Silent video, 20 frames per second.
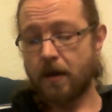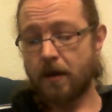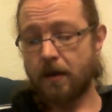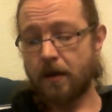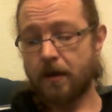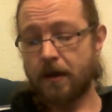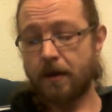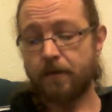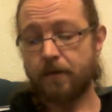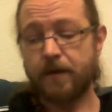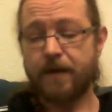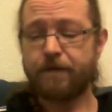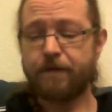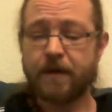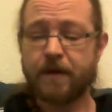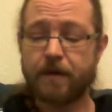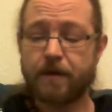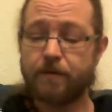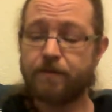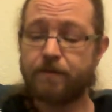Now,
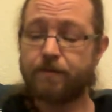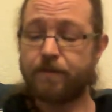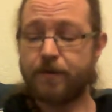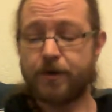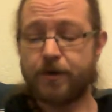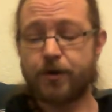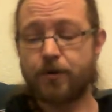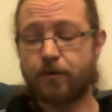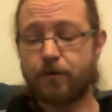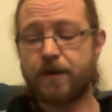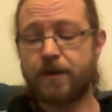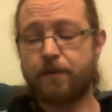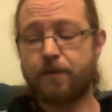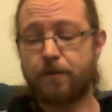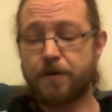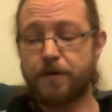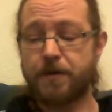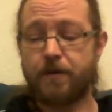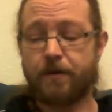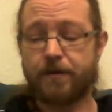even though shore
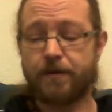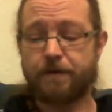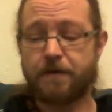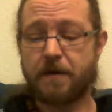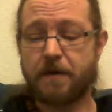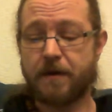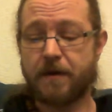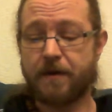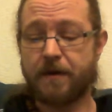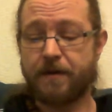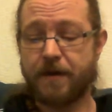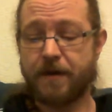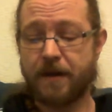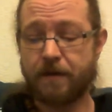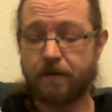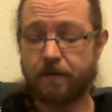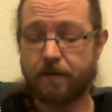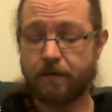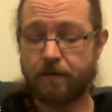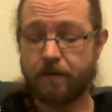00 is a very
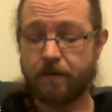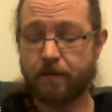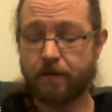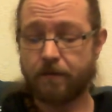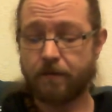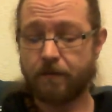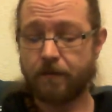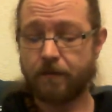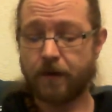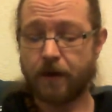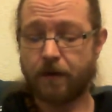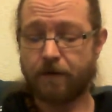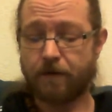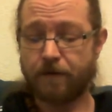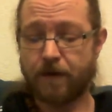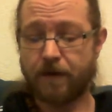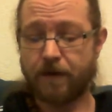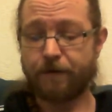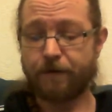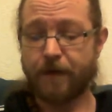thin,
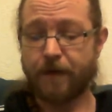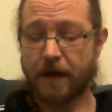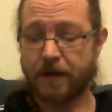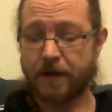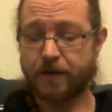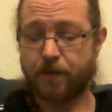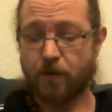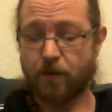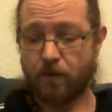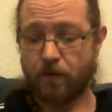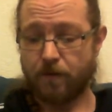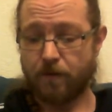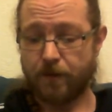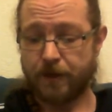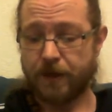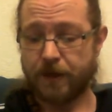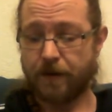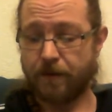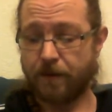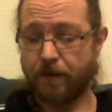very flexible
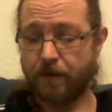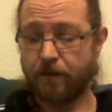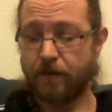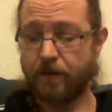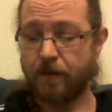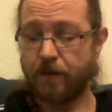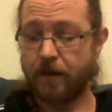material,